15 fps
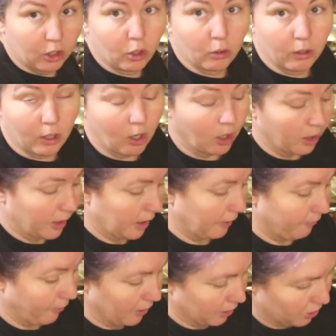go to
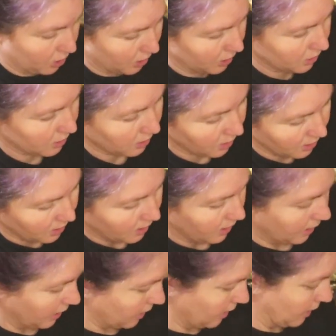holiday functions,
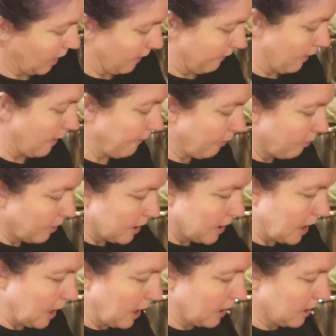I have everyone
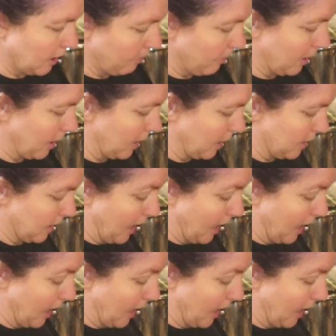take some of this,